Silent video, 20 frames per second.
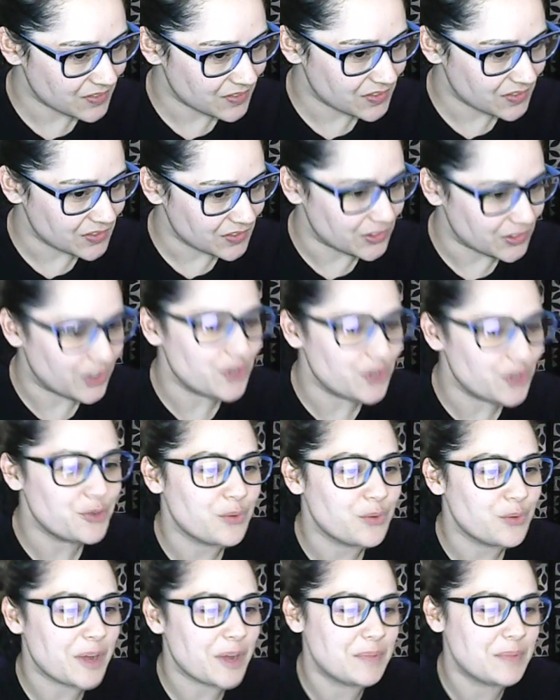New
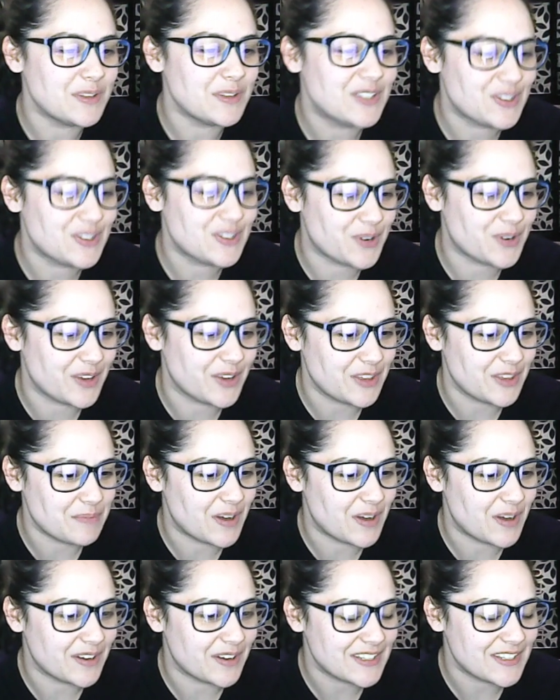weapons stored at the
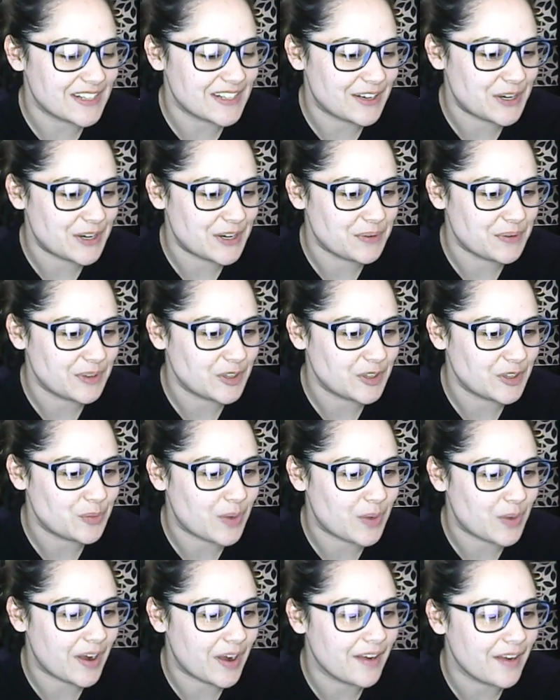monastery, really?
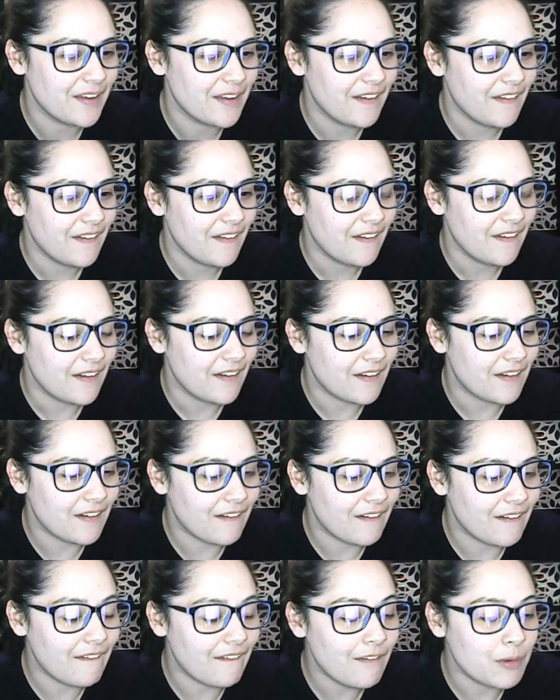Why?
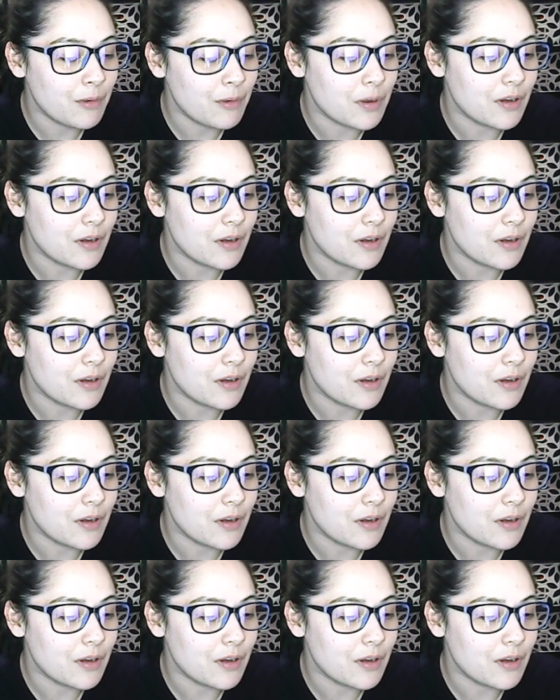Oh